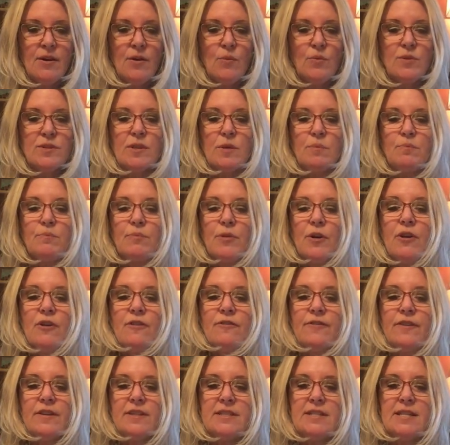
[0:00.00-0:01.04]
was a
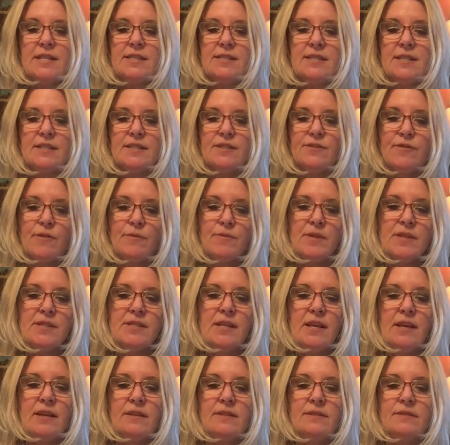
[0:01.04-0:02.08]
perfect distance from the
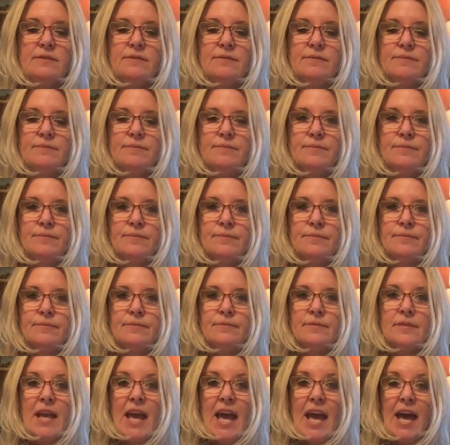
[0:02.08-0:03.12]
sun.
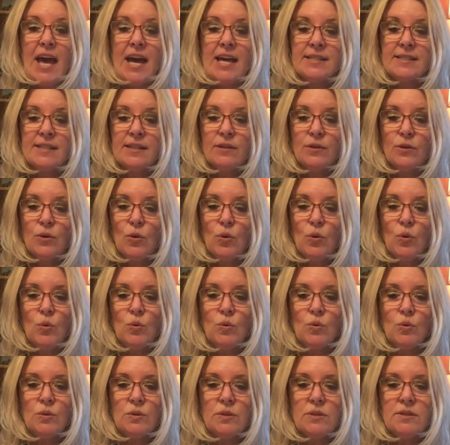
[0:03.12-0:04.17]
As it
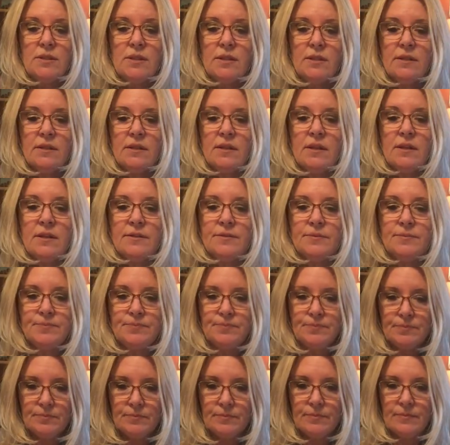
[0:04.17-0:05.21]
cooled,
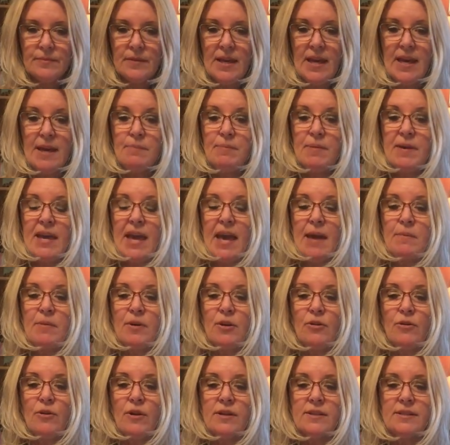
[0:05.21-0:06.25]
it became a
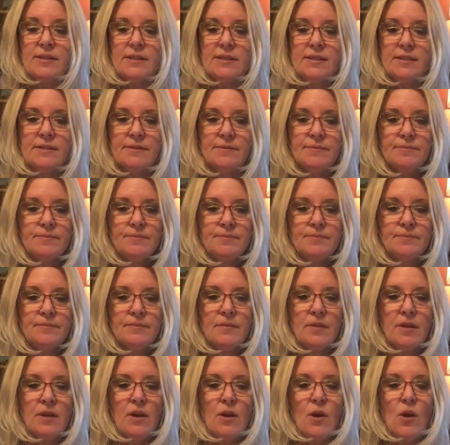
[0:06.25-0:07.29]
crust
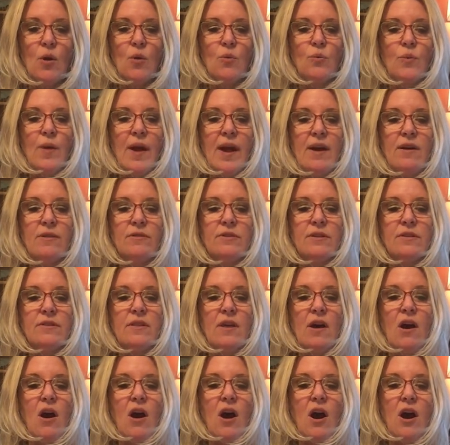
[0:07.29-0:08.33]
around
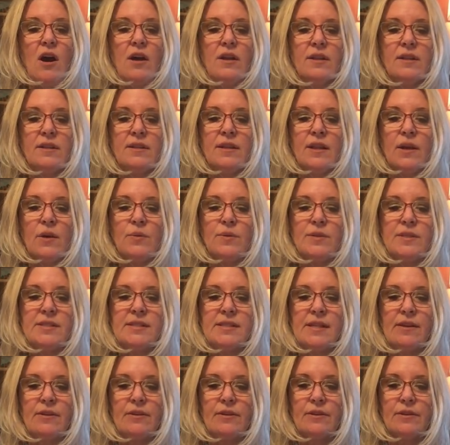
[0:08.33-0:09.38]
the hot liquid
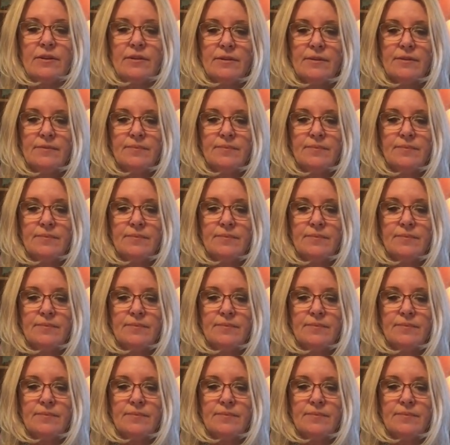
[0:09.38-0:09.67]
center.